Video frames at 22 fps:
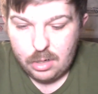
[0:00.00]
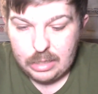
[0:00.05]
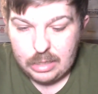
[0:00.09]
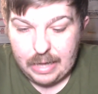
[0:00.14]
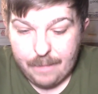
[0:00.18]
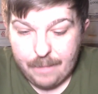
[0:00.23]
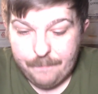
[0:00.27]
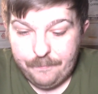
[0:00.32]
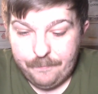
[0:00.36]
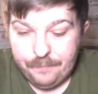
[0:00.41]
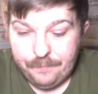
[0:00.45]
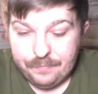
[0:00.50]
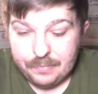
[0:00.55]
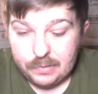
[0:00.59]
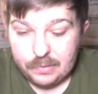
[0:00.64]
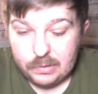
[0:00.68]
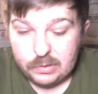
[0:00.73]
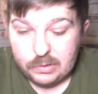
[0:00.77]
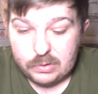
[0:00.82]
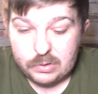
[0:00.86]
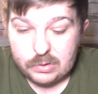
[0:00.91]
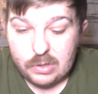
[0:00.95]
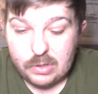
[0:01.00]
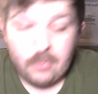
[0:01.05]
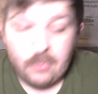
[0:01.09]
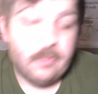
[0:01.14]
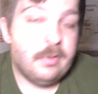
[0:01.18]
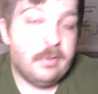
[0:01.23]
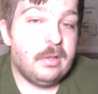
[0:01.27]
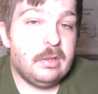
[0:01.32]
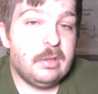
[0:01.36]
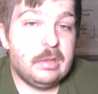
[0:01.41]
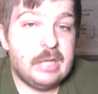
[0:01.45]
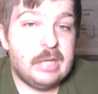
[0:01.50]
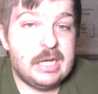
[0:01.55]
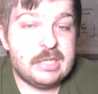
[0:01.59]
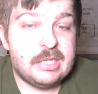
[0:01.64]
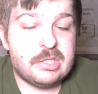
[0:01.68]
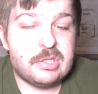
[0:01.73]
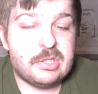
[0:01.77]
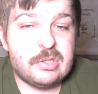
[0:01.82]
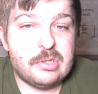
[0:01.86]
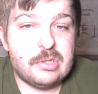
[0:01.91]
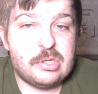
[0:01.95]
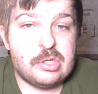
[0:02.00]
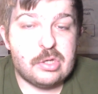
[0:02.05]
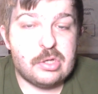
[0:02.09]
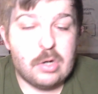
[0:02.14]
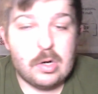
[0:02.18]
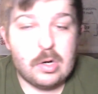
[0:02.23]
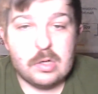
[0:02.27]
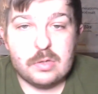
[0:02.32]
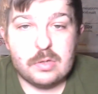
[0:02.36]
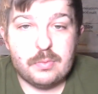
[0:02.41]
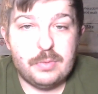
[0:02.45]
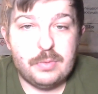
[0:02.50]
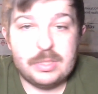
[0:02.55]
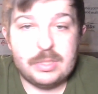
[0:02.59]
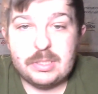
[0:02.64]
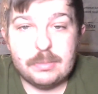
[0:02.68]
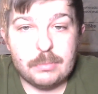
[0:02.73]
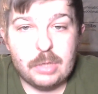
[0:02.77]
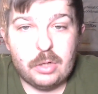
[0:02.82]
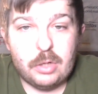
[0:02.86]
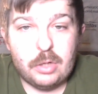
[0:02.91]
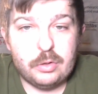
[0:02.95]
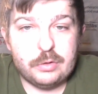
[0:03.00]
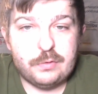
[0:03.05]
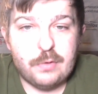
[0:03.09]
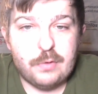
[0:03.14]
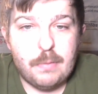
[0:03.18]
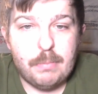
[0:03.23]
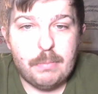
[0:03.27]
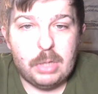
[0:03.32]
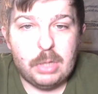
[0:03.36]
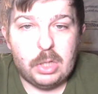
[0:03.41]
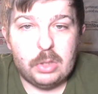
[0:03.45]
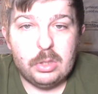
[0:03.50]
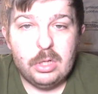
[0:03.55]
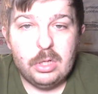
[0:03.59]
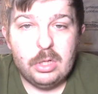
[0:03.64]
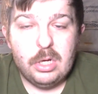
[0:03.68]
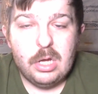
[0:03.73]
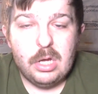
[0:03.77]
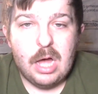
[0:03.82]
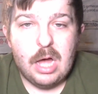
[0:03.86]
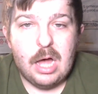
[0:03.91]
Okay. So let's start with some college football.